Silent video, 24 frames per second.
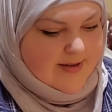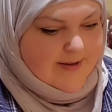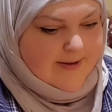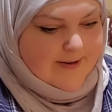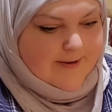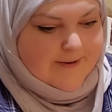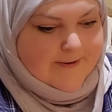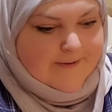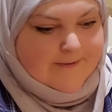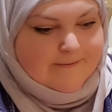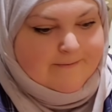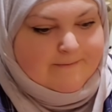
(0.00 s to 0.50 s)

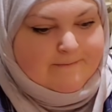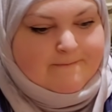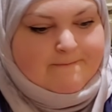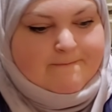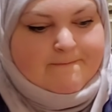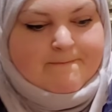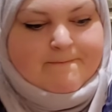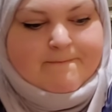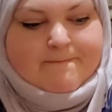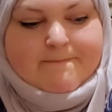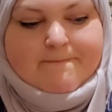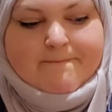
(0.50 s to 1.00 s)

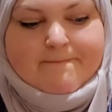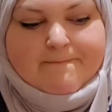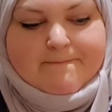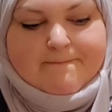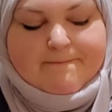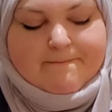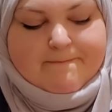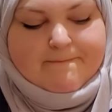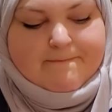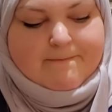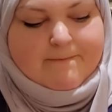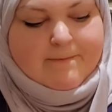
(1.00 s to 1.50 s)

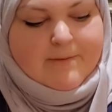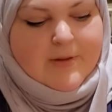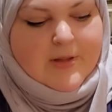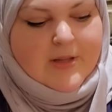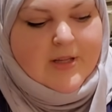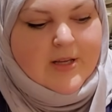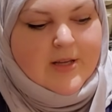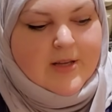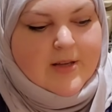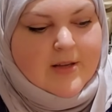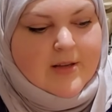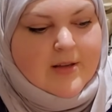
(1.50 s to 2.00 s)

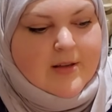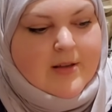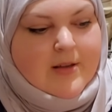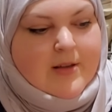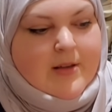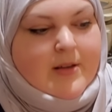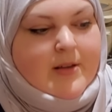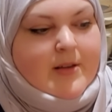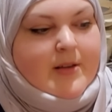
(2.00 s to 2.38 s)
[no speech]